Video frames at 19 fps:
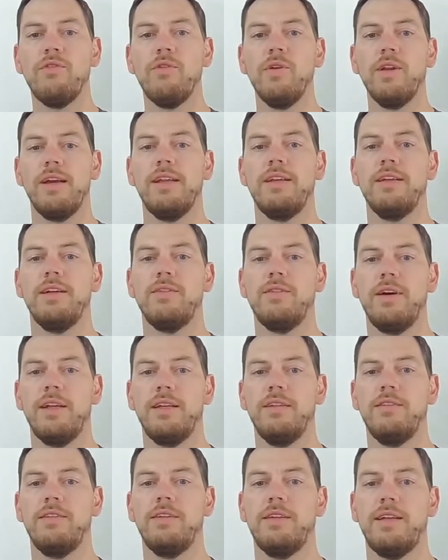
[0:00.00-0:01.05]
fully
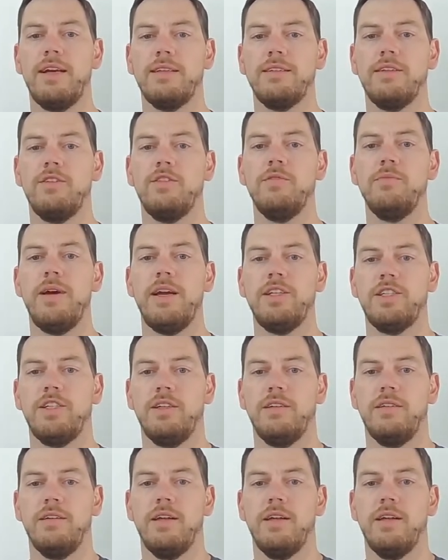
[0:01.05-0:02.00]
integrated test automation.